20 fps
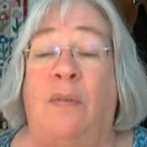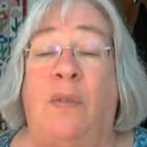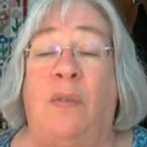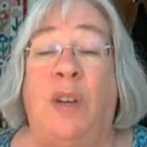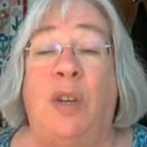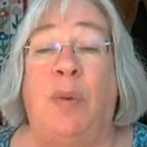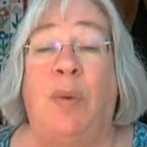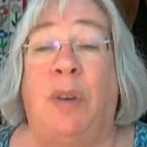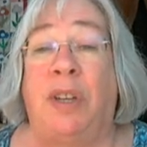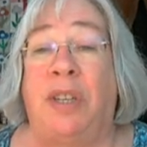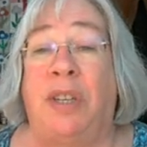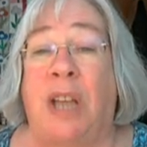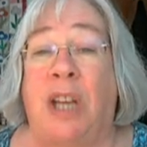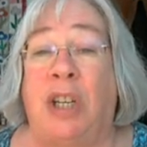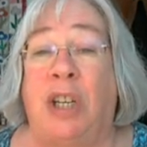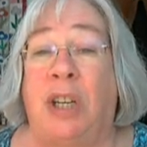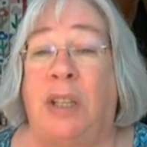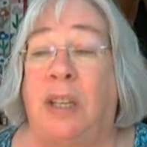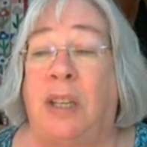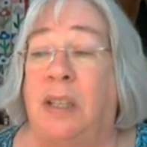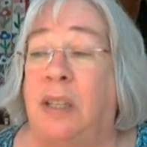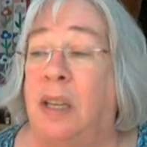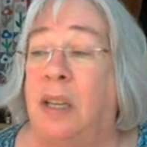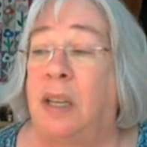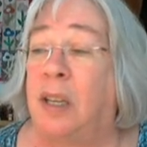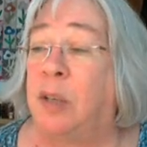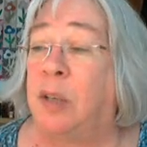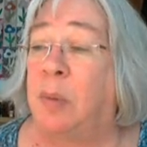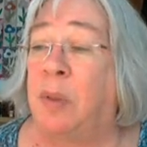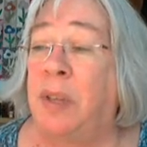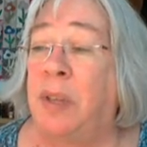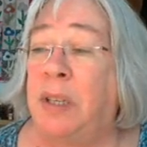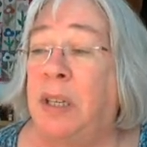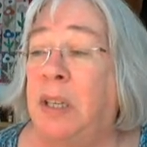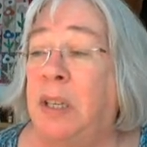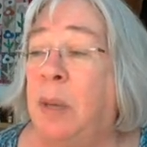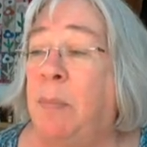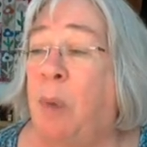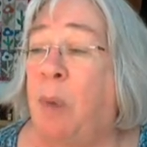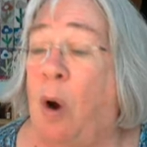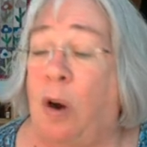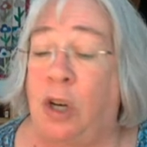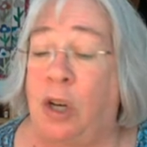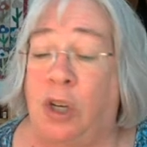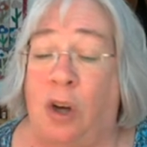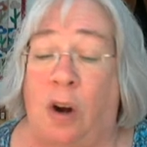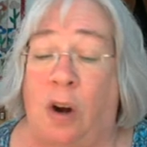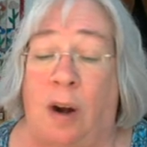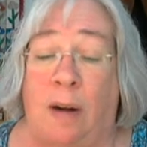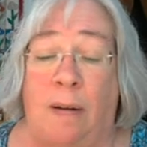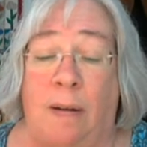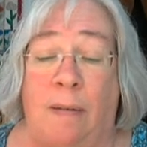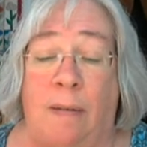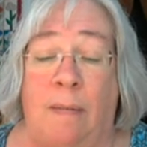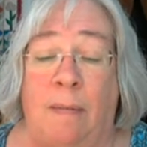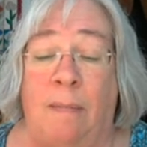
visualization this is. But this is a bar chart.